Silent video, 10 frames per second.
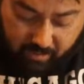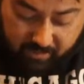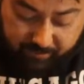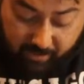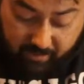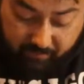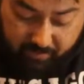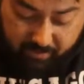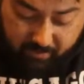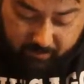Speaking of not
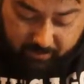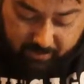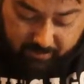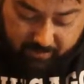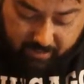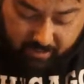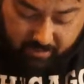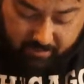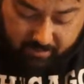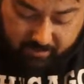terrible series
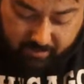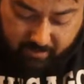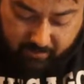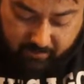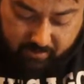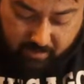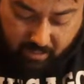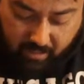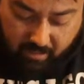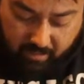and Ninja Turtles,
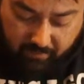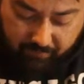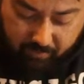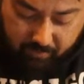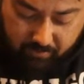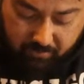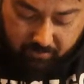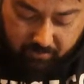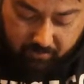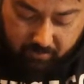if
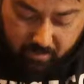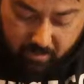you're